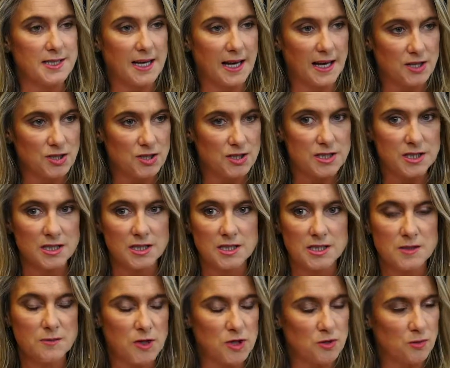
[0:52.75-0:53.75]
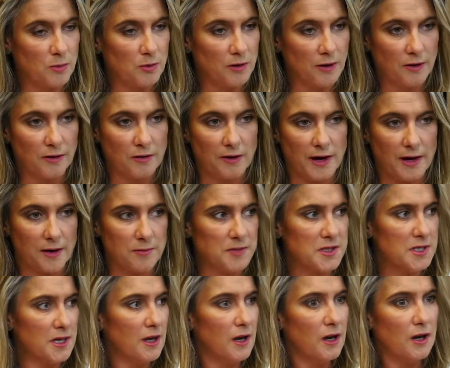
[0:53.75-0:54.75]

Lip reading: agencies, special programs,